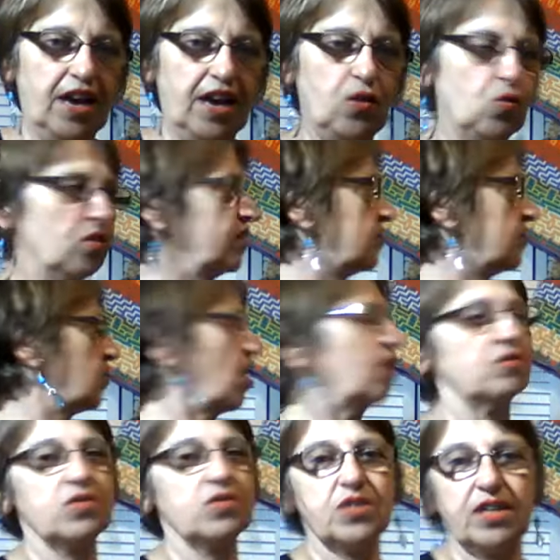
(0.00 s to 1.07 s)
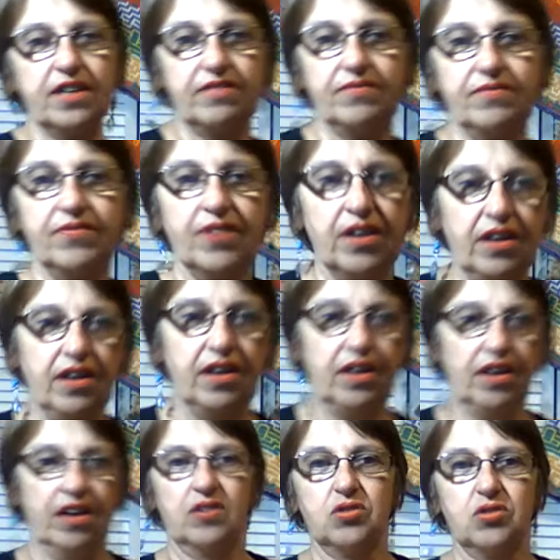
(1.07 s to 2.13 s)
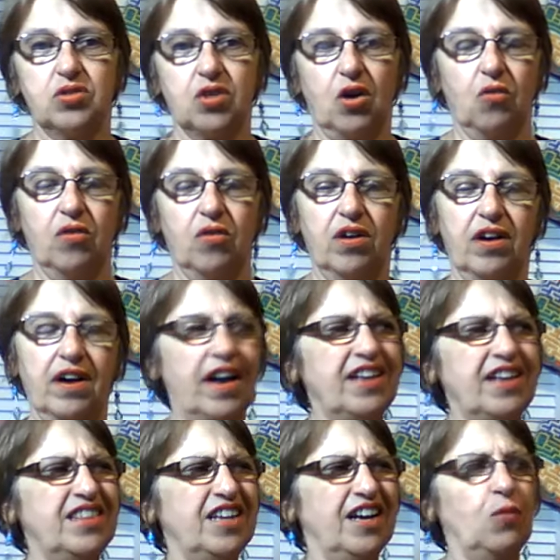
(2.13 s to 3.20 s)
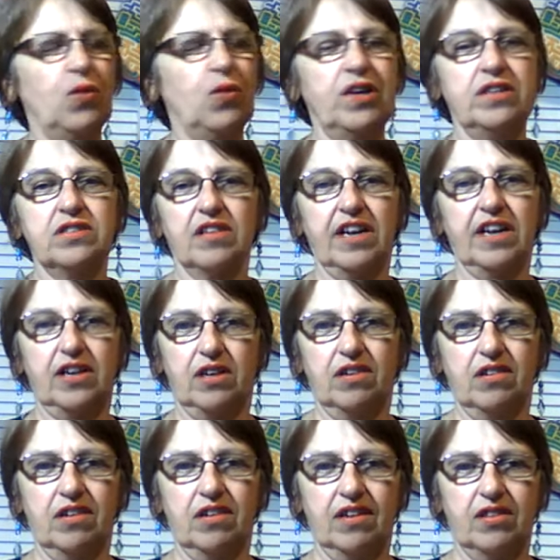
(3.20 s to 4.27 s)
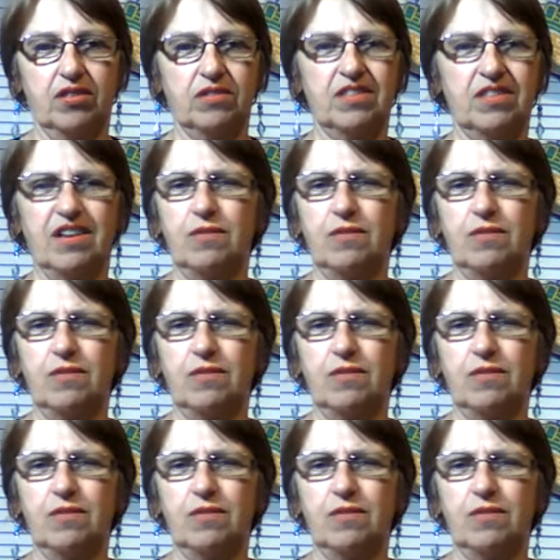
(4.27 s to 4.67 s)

all these colors in it. So I think I went into like, they were